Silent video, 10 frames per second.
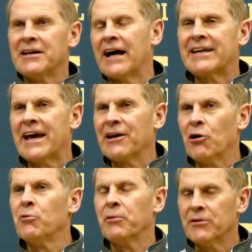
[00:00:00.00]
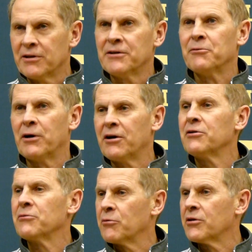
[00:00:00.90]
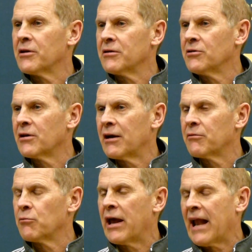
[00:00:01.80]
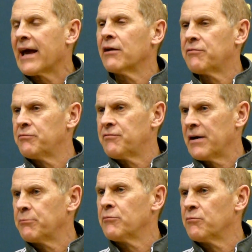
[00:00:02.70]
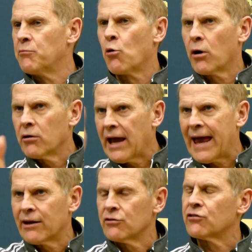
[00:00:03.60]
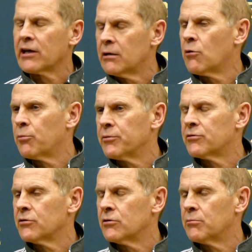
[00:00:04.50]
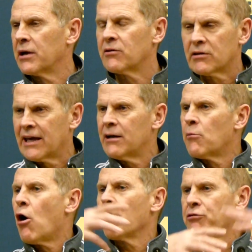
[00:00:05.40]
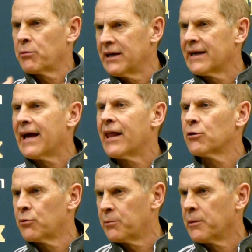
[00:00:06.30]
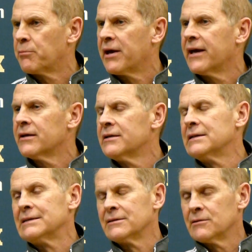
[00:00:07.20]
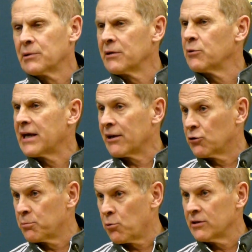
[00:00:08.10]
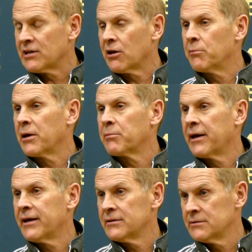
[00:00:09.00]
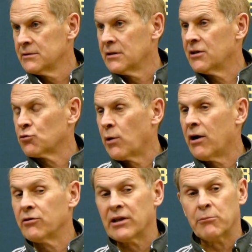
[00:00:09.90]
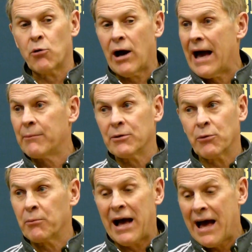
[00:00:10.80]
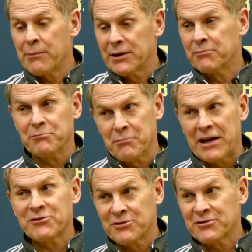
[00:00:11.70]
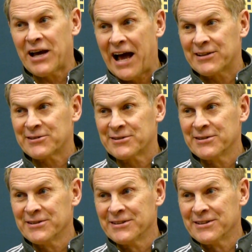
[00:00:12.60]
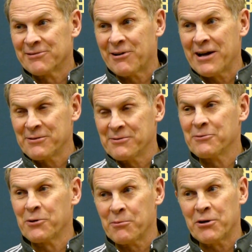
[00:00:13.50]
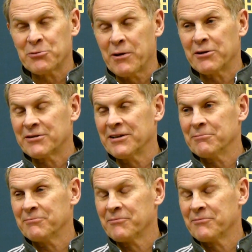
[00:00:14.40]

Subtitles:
I can't get open. Well, I got to find more angles to get him open too. But get them all three together would be big. We got good points out of the big man as well. And then Muhammad, when Muhammad makes shots, right, we're a much better team.